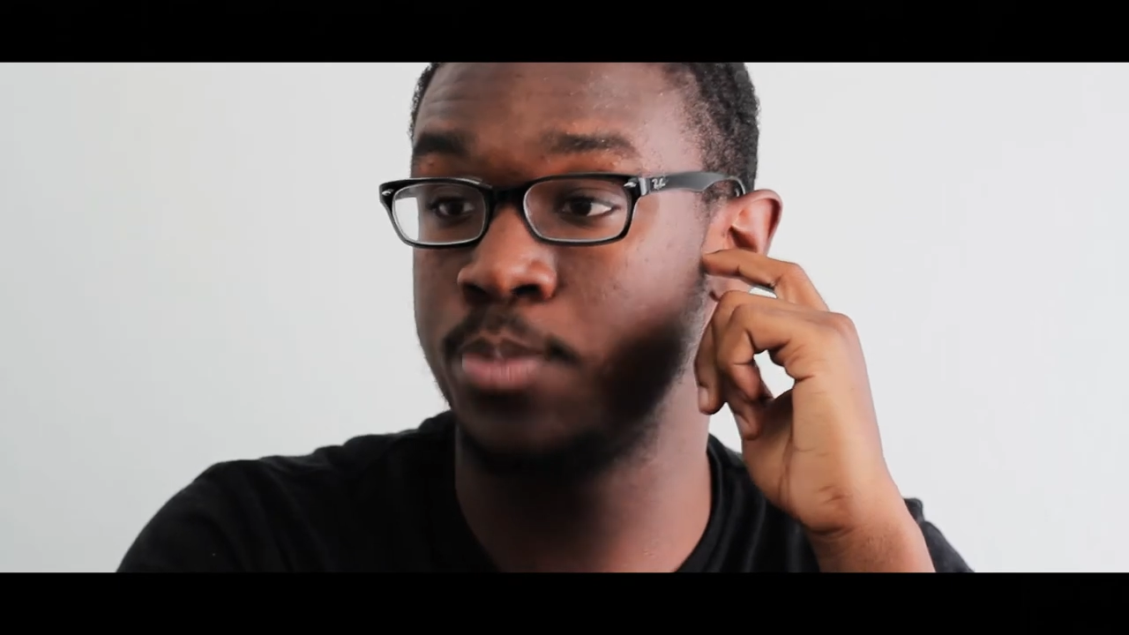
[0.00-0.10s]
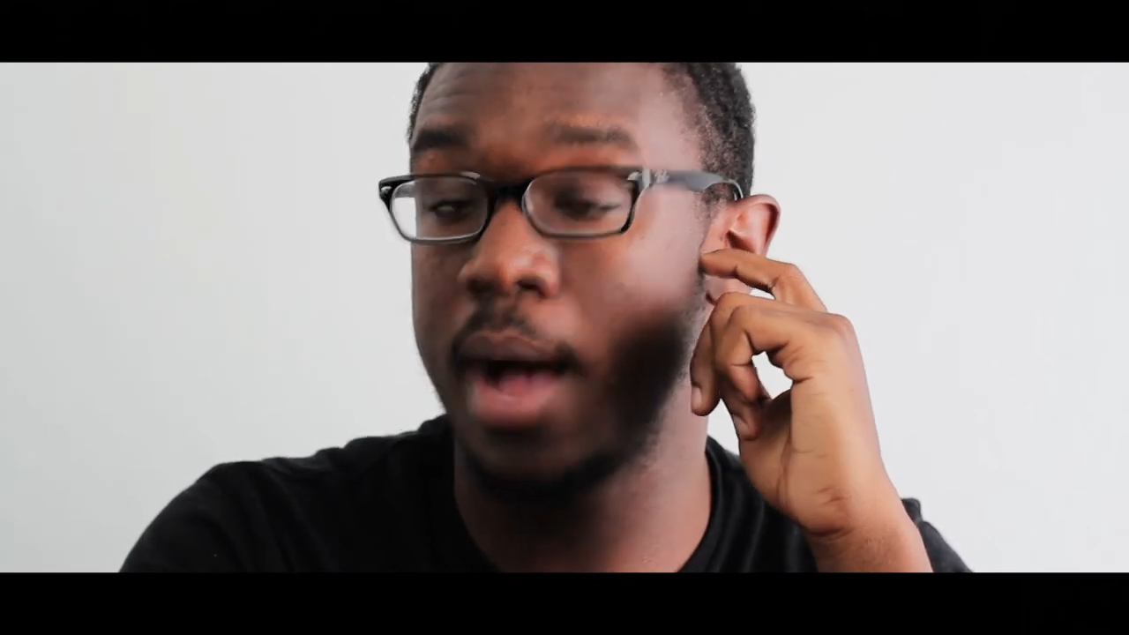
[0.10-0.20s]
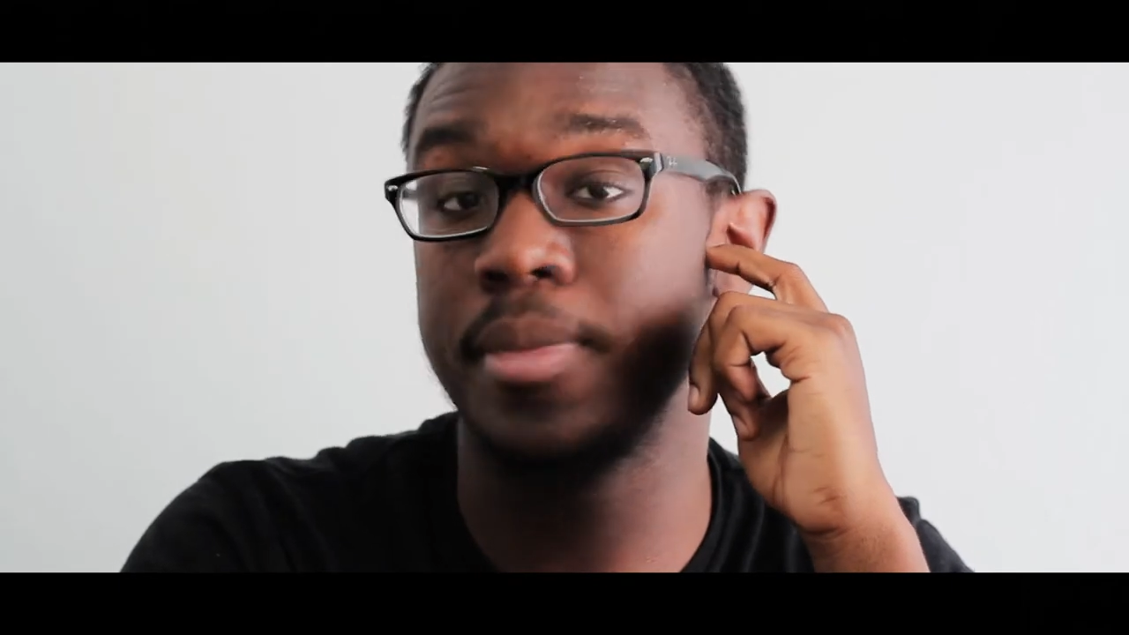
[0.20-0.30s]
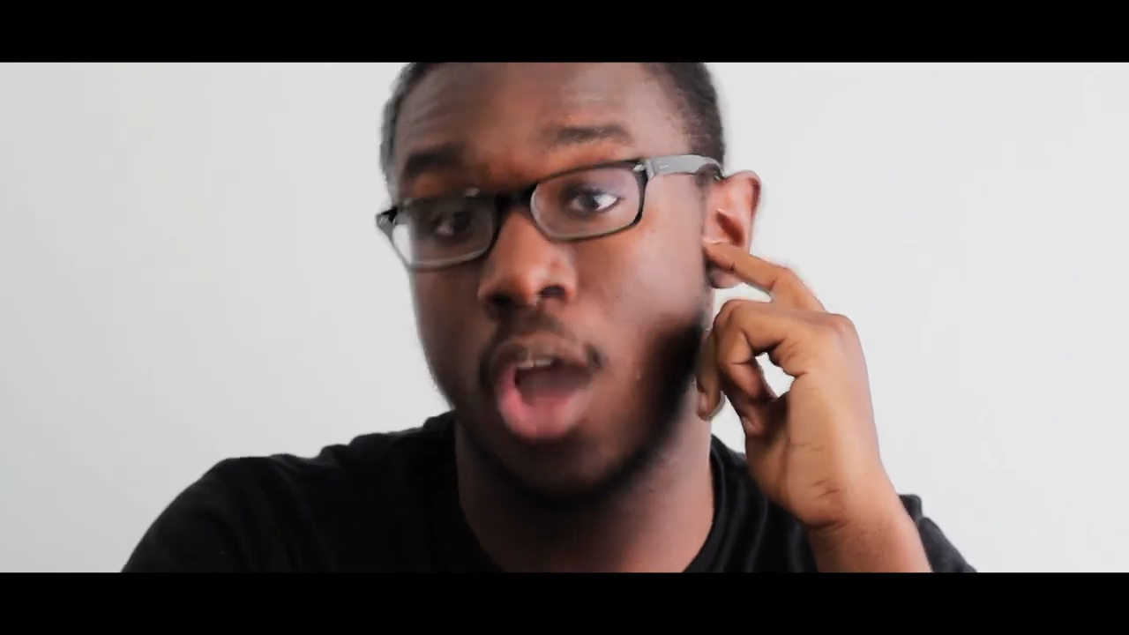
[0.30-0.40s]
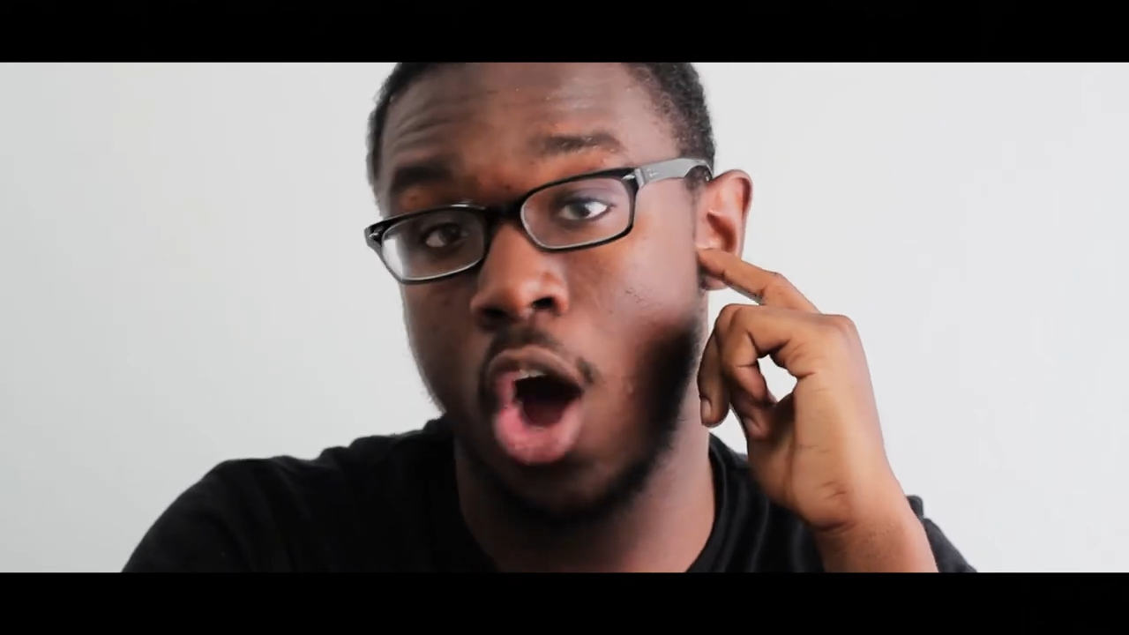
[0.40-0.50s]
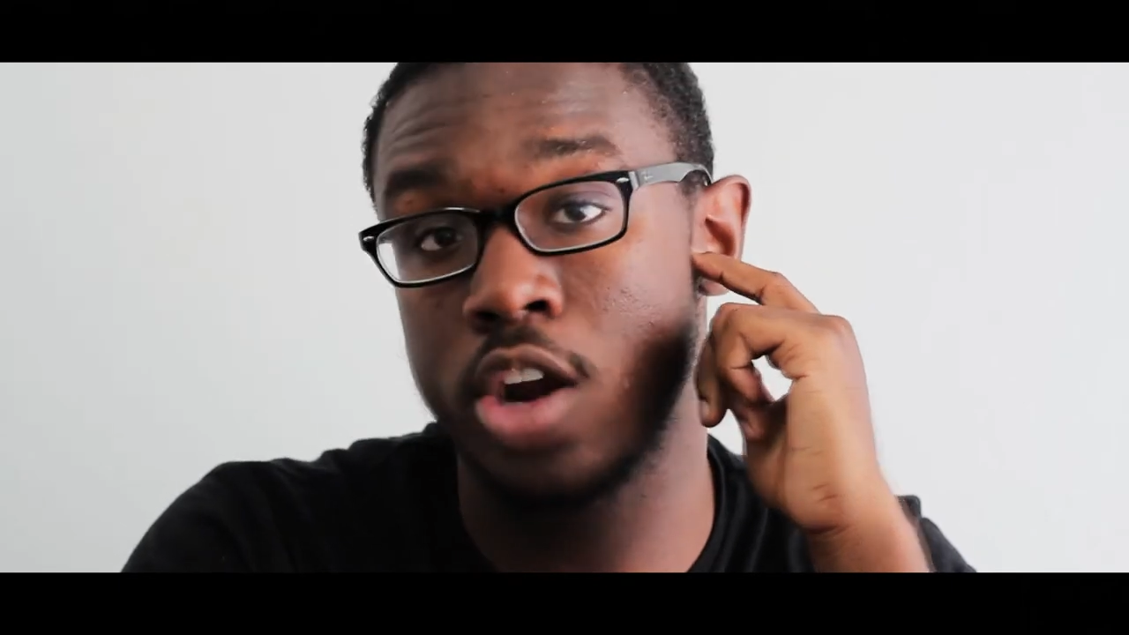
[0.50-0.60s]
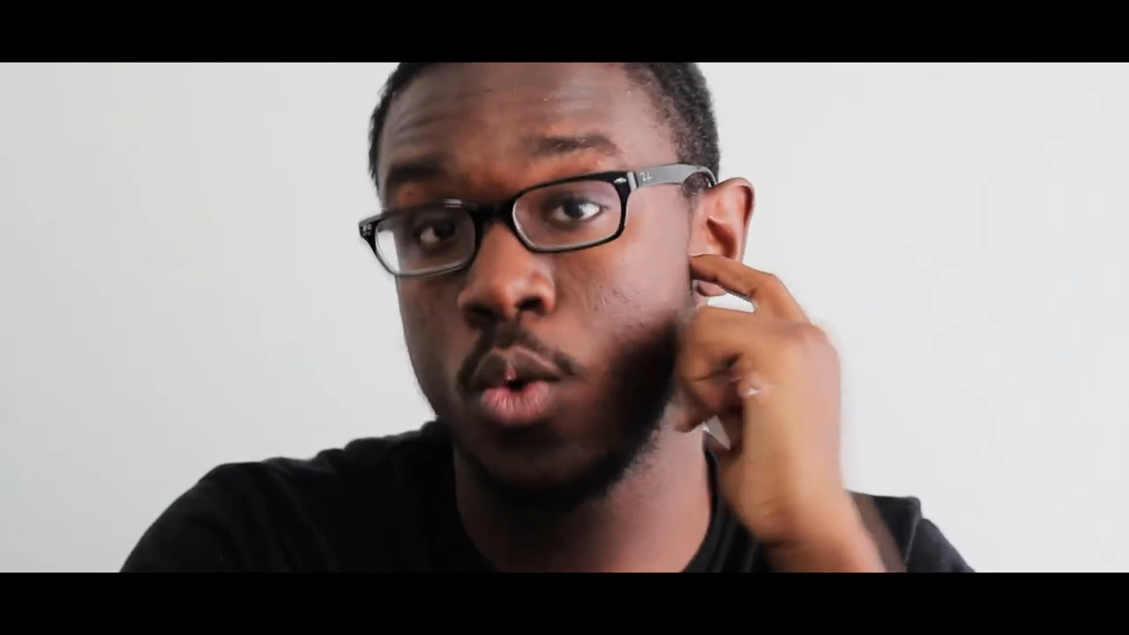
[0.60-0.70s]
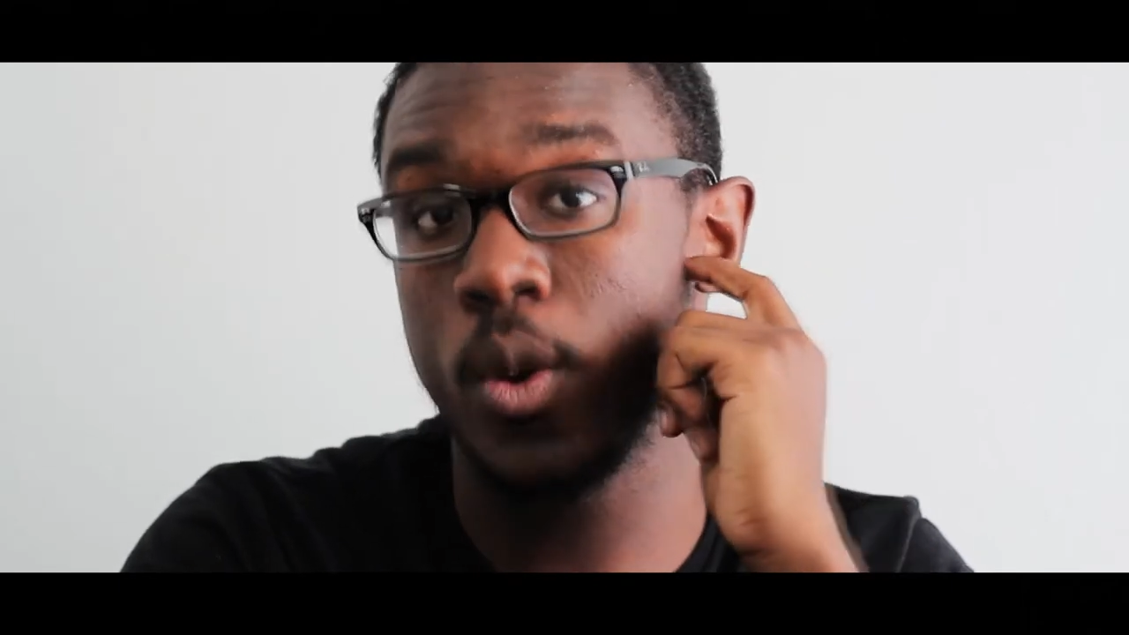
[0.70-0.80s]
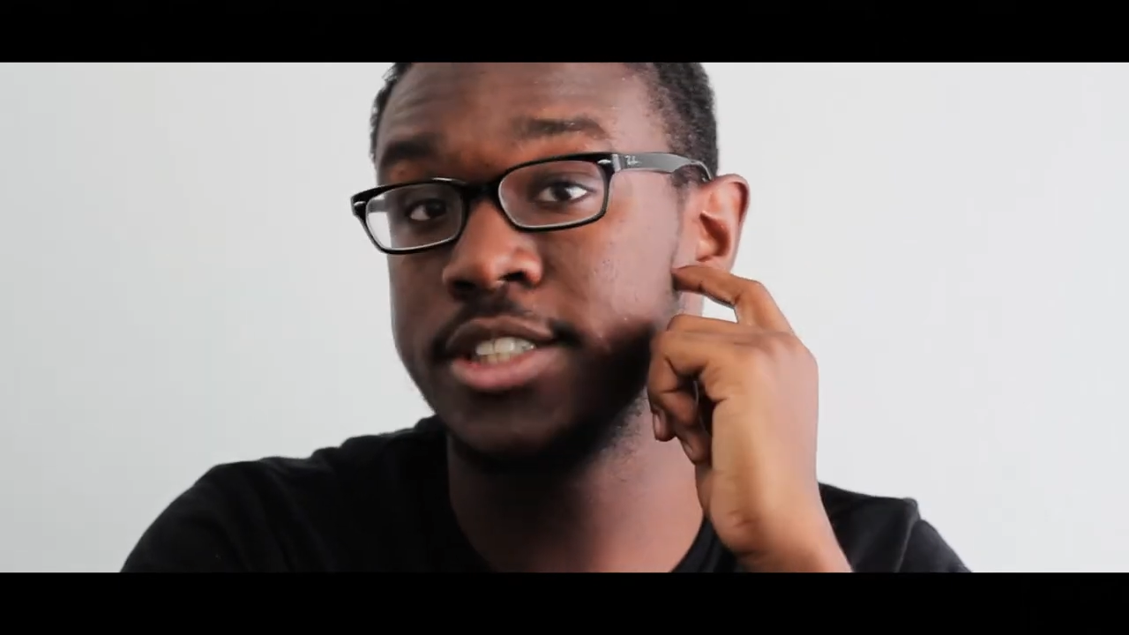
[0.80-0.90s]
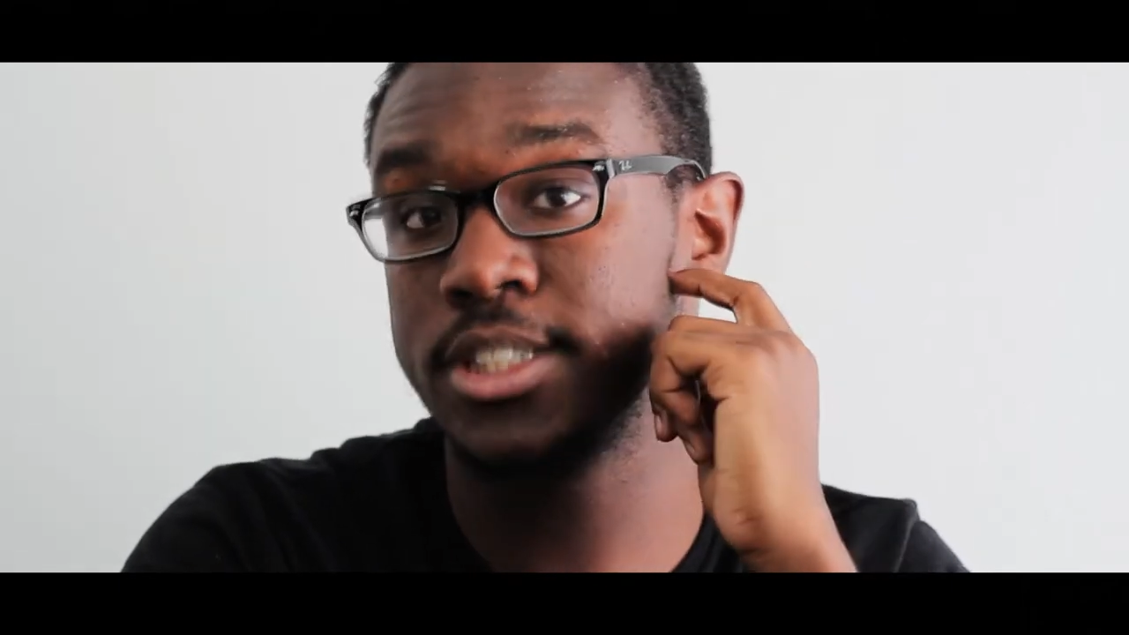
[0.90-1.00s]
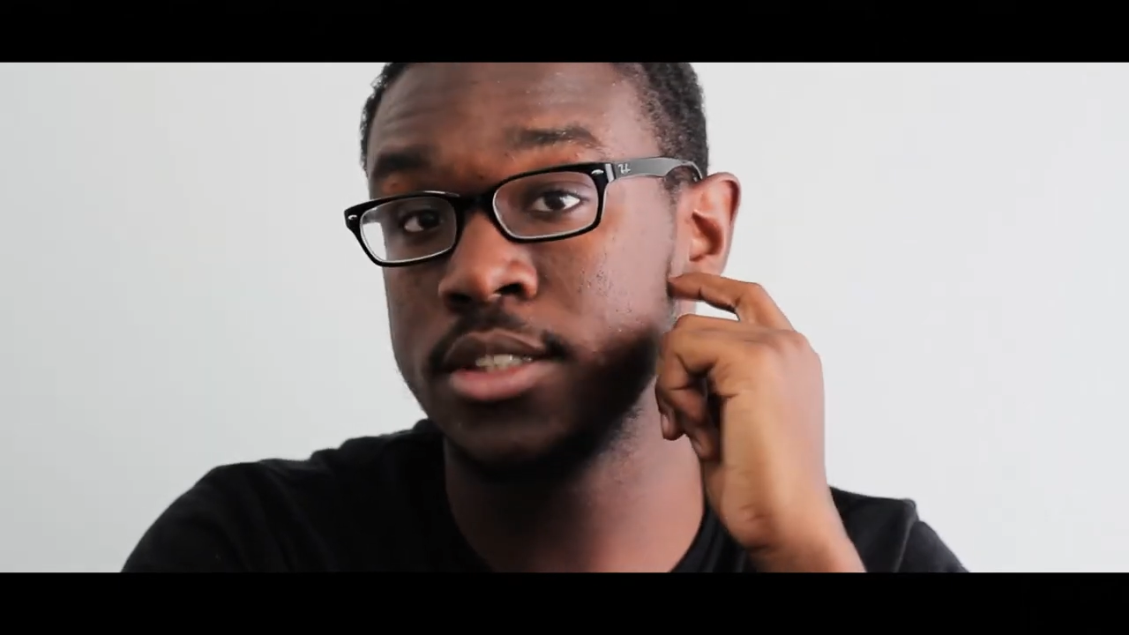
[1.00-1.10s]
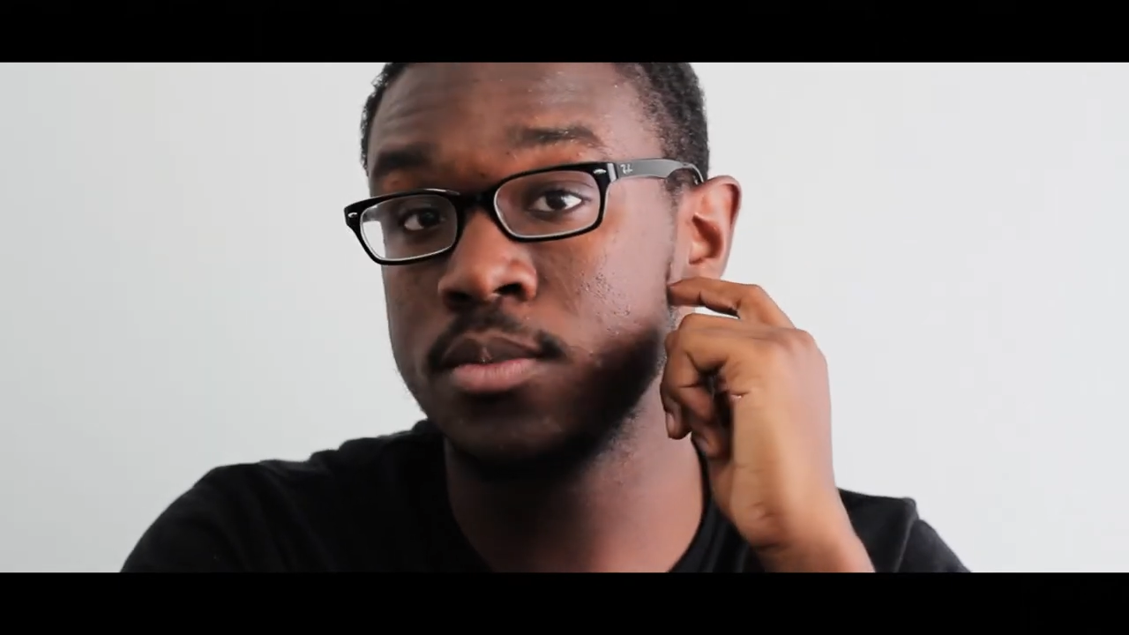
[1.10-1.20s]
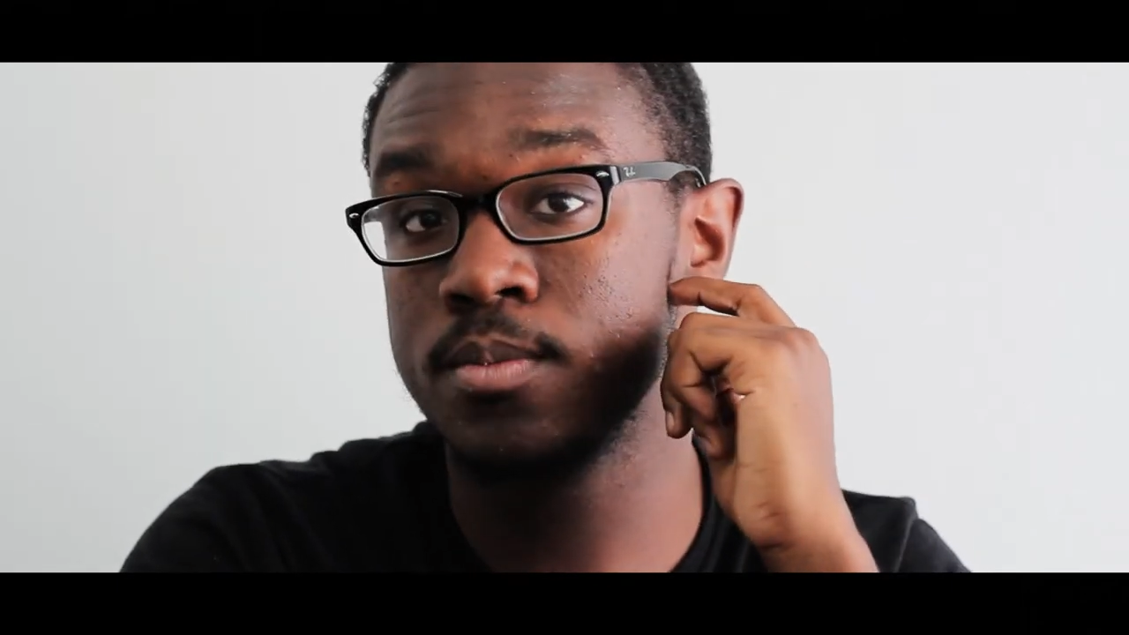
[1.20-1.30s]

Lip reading: probably a harder question